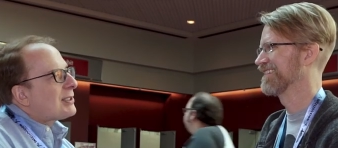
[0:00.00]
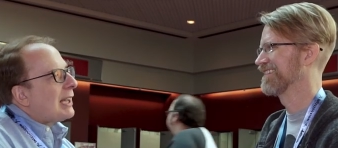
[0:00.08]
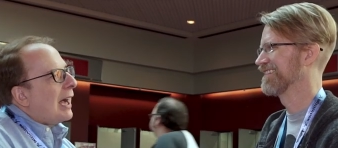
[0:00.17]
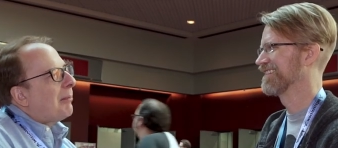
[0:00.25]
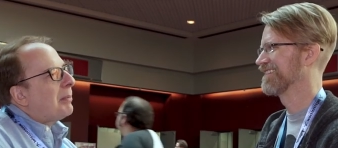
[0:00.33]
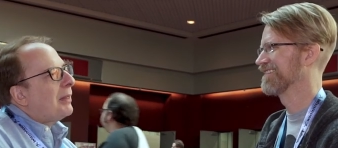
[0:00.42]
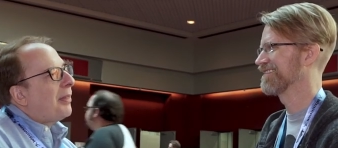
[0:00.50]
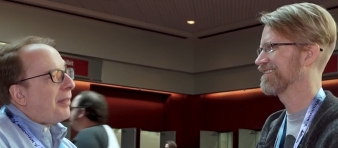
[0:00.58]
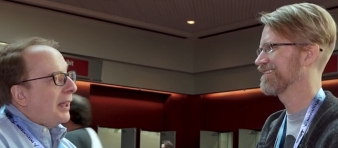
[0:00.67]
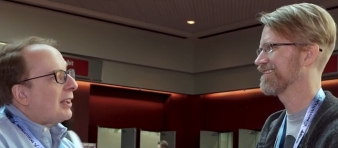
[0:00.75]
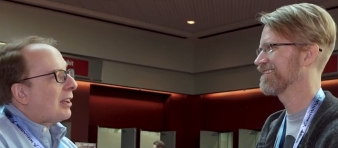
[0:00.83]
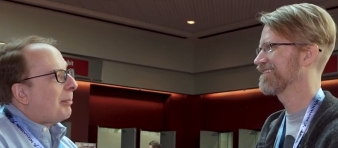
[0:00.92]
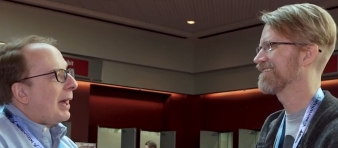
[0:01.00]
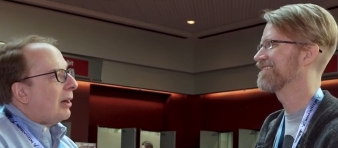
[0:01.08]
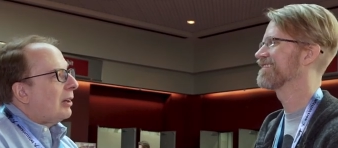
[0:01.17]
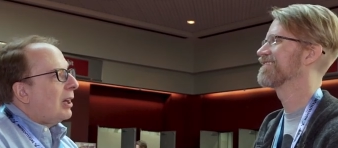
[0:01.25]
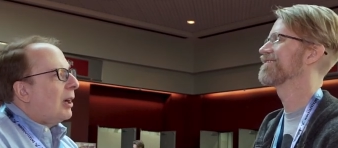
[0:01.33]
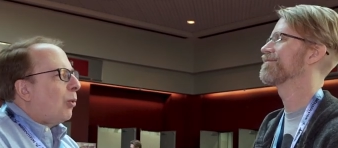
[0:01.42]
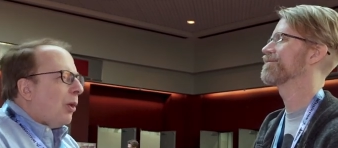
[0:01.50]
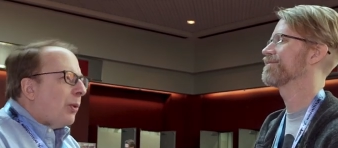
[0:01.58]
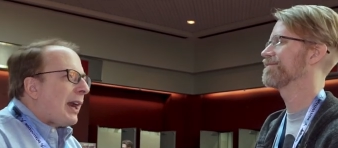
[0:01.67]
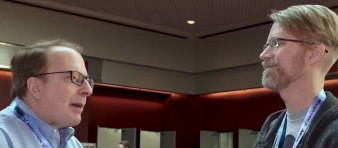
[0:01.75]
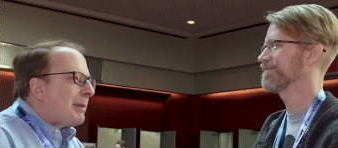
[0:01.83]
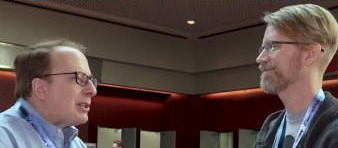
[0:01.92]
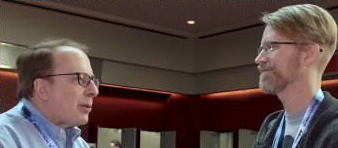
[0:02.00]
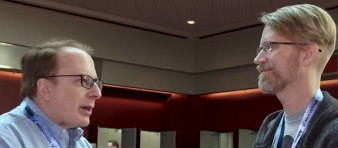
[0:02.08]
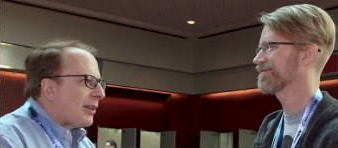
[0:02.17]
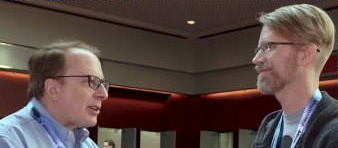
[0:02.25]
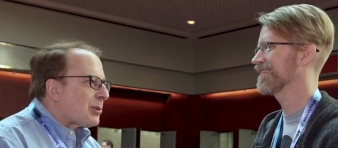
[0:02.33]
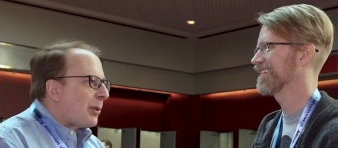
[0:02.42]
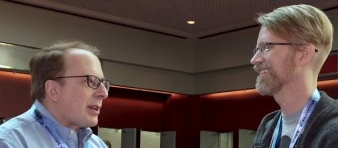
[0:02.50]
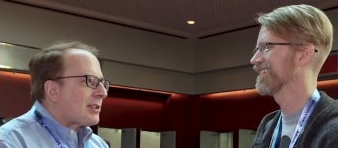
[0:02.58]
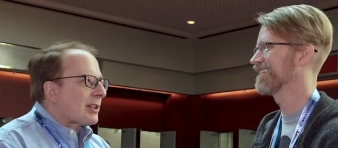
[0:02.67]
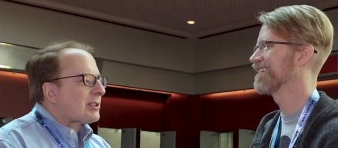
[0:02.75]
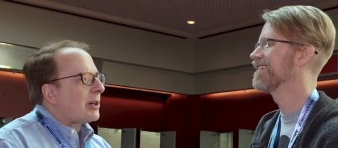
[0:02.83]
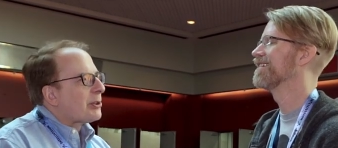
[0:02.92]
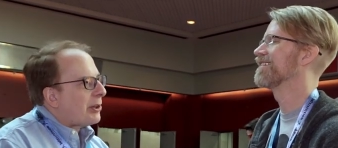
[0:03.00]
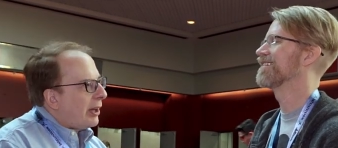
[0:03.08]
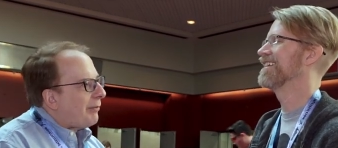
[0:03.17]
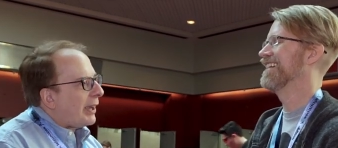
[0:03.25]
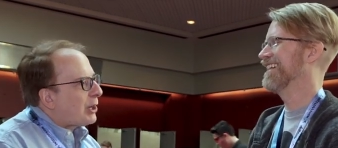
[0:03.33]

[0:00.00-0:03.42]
Speaker 1: stop and think about, what would I be doing on the twenty-six hundred if